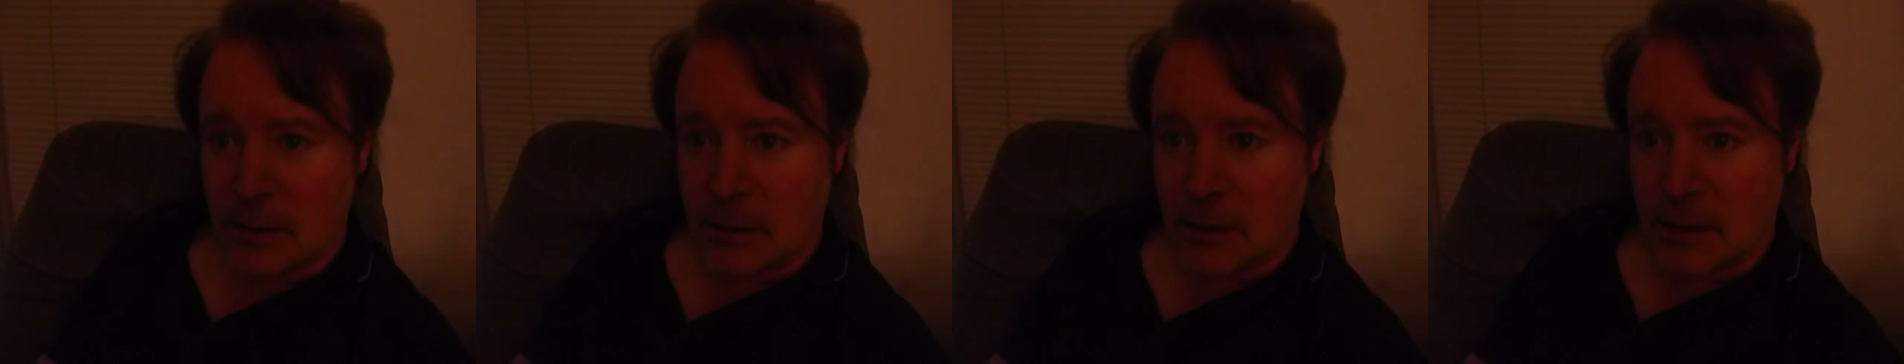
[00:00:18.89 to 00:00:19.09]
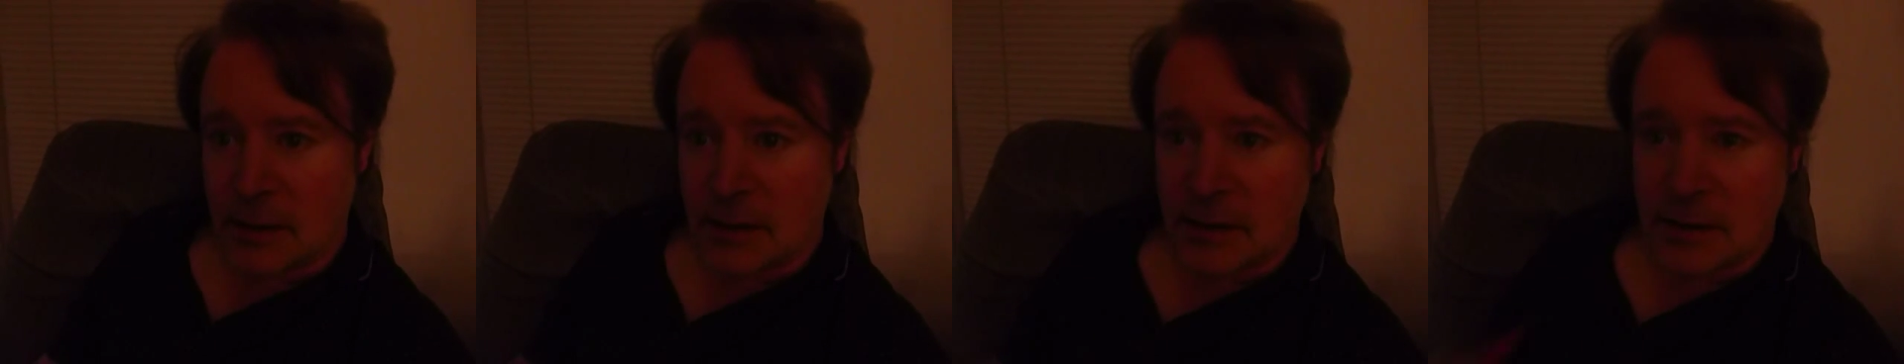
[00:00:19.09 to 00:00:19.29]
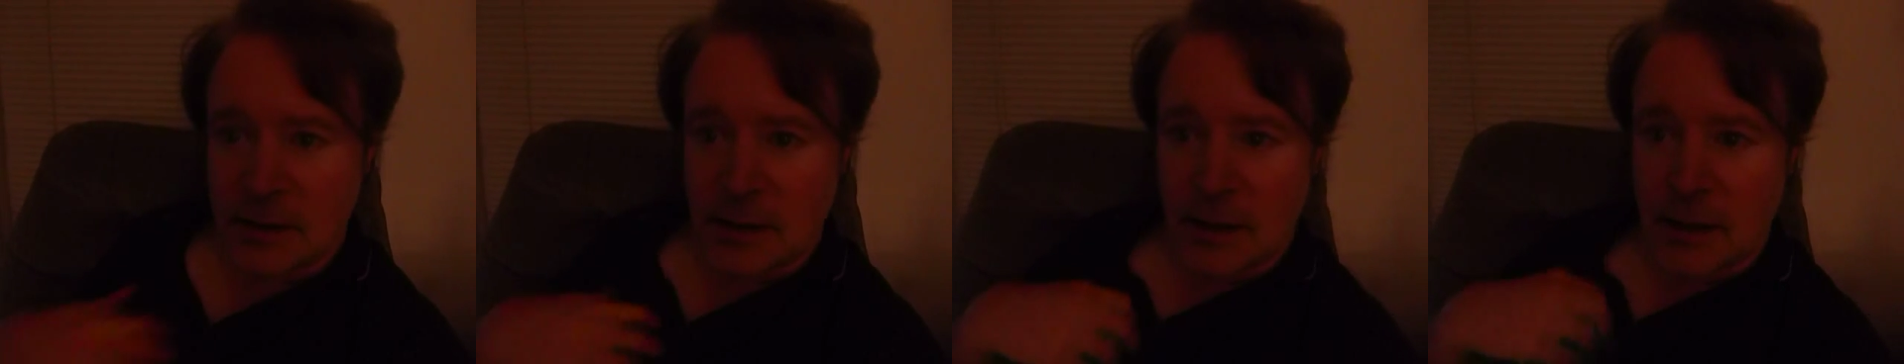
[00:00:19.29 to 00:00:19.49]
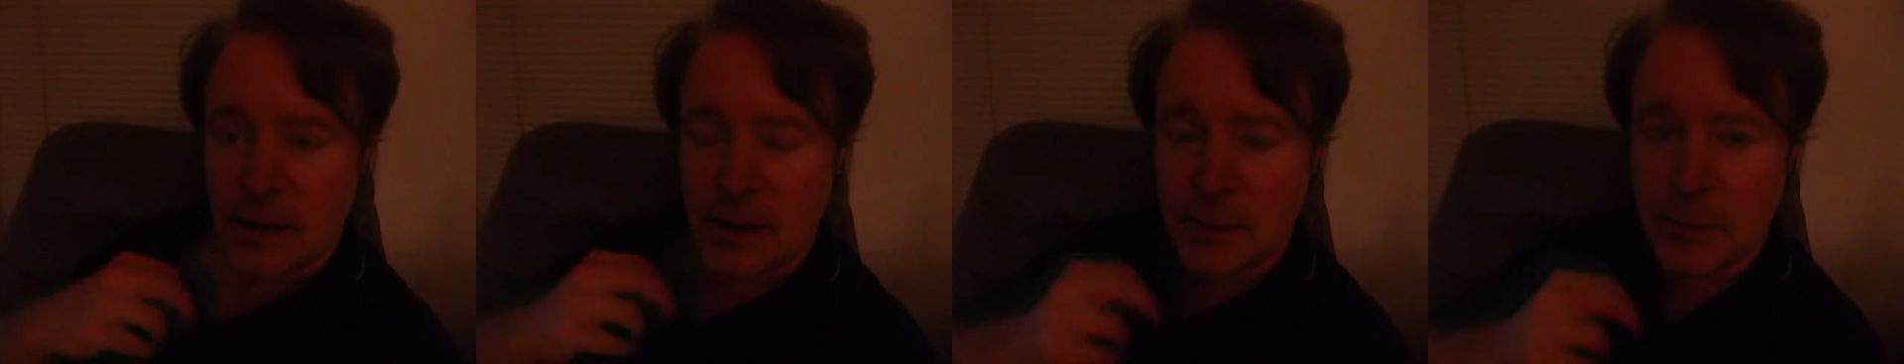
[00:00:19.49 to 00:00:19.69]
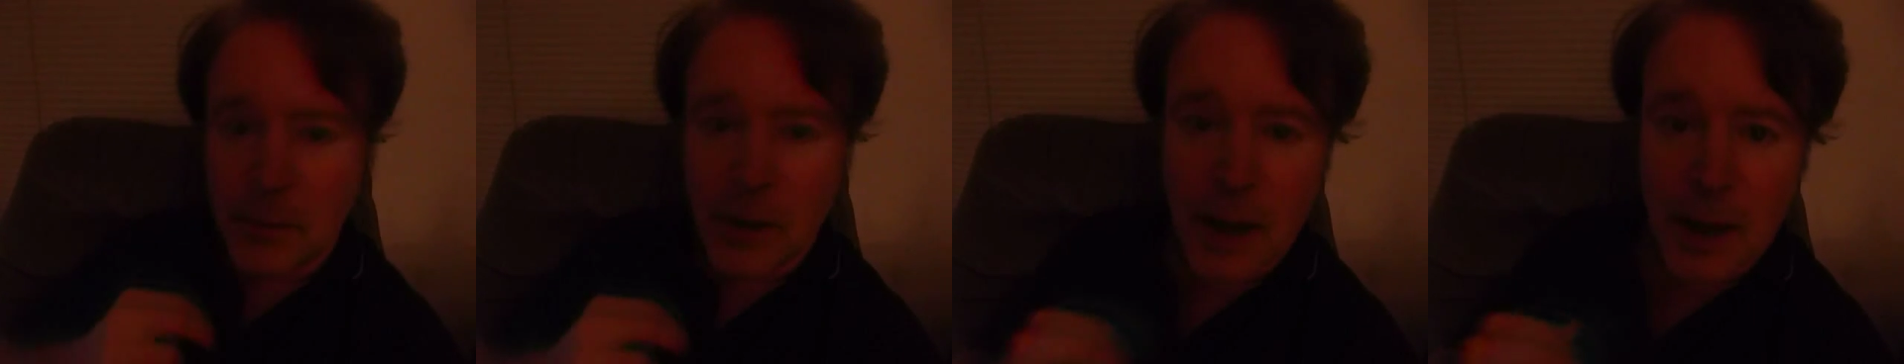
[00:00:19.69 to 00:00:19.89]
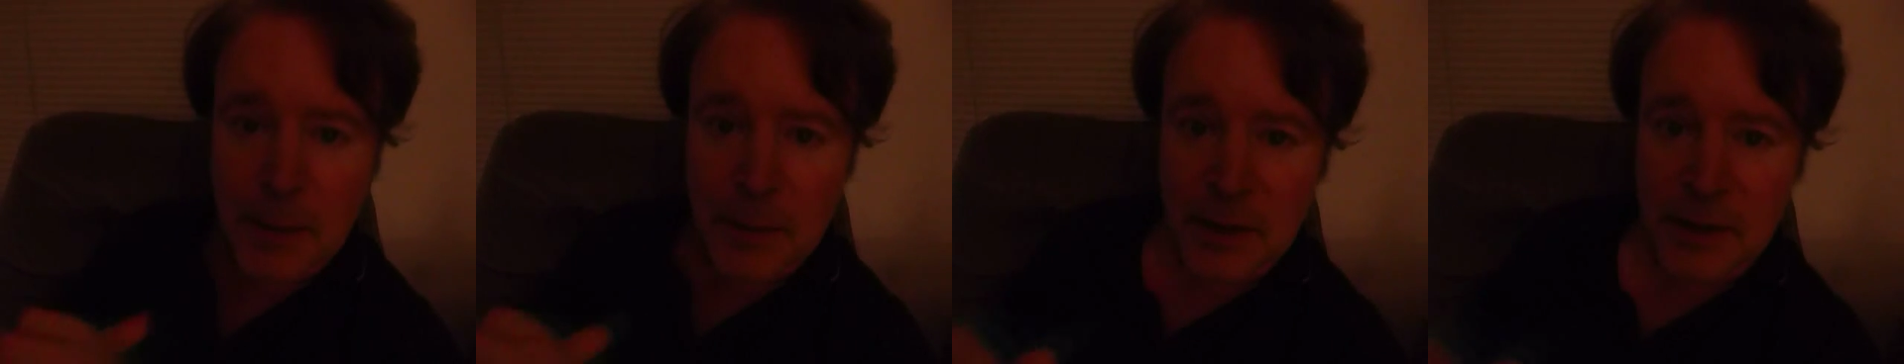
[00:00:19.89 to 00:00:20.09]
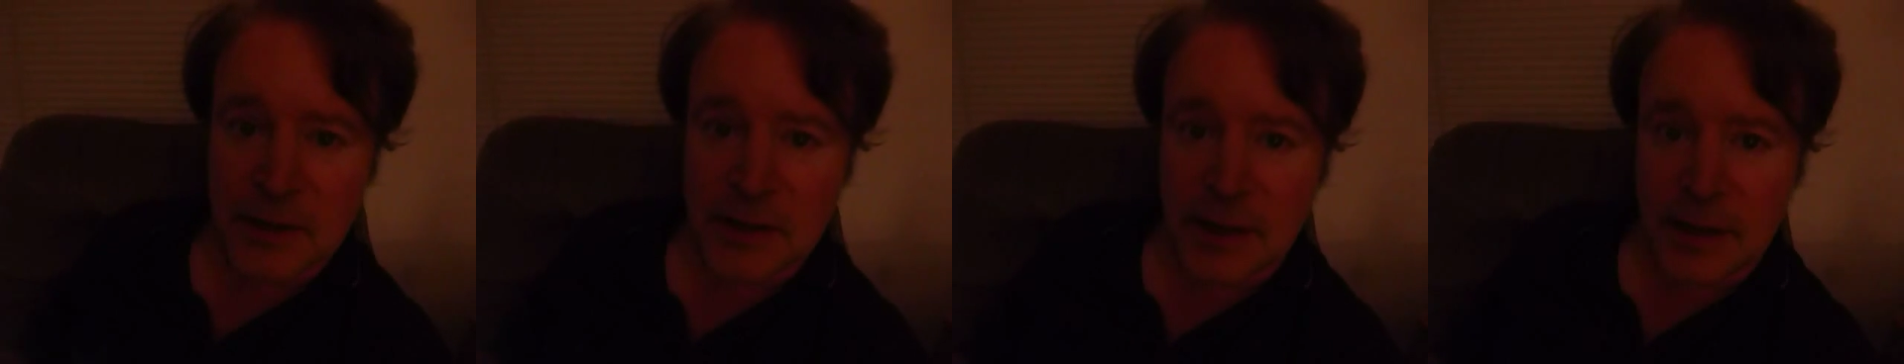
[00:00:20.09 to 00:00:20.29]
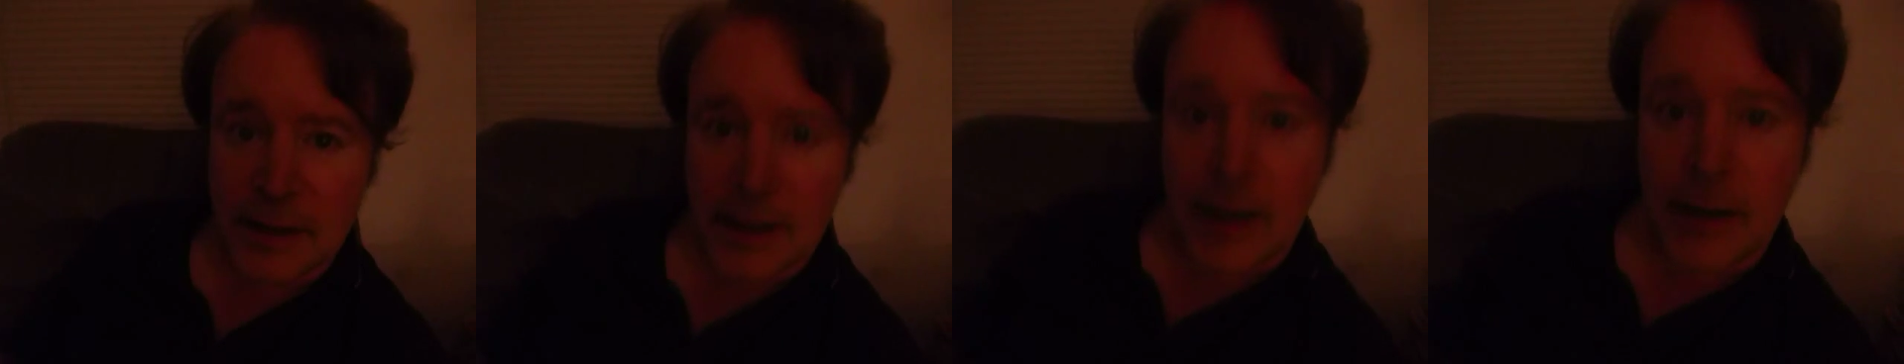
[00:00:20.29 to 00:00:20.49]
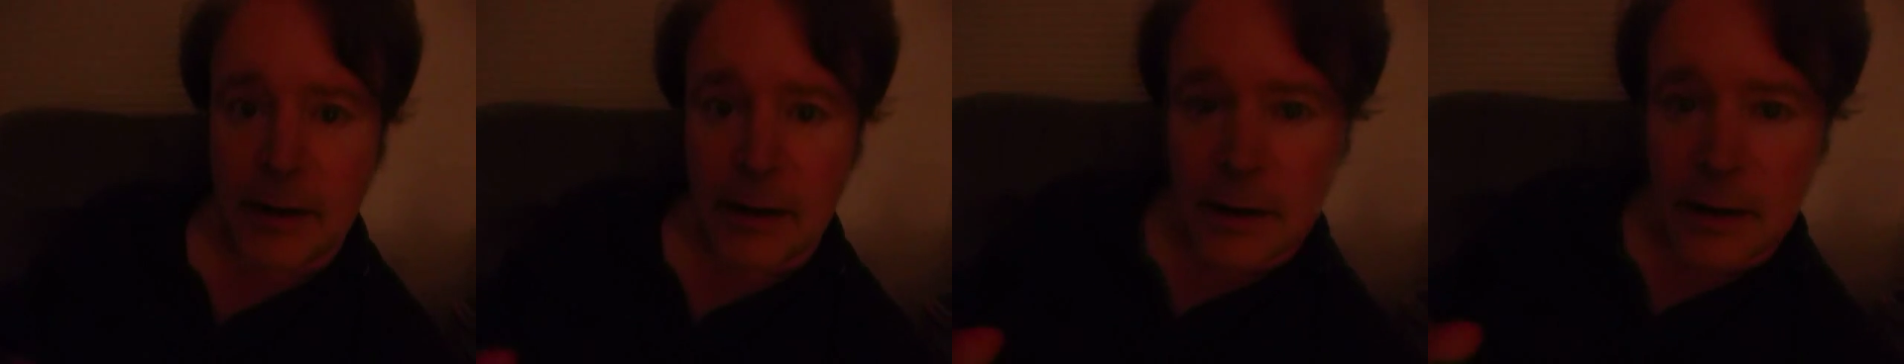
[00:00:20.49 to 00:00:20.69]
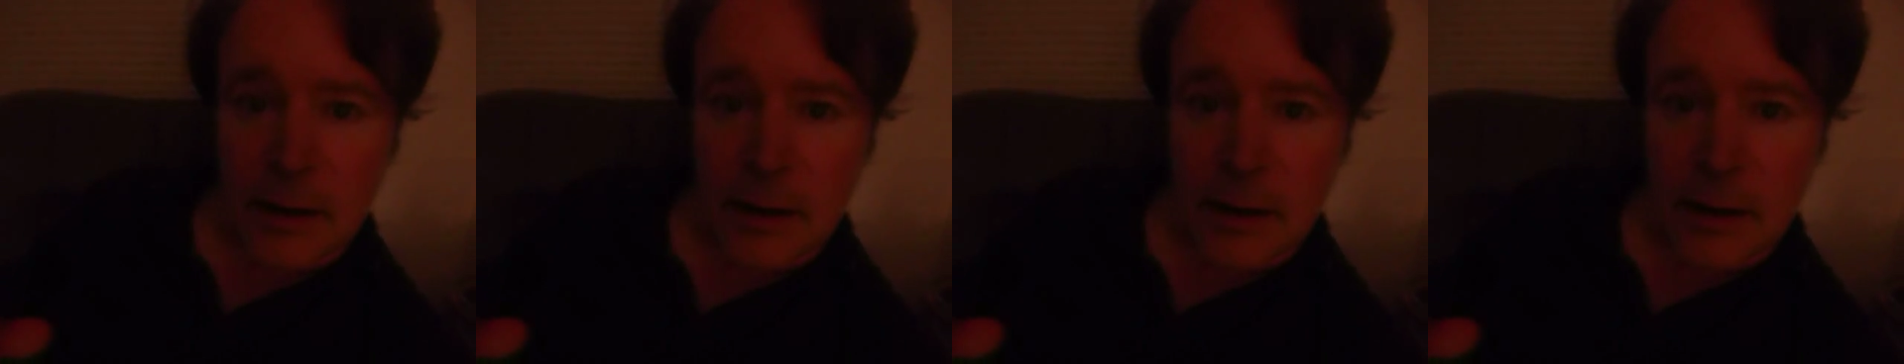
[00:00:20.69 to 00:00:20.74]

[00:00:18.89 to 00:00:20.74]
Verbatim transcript: because uh, Muhammad said that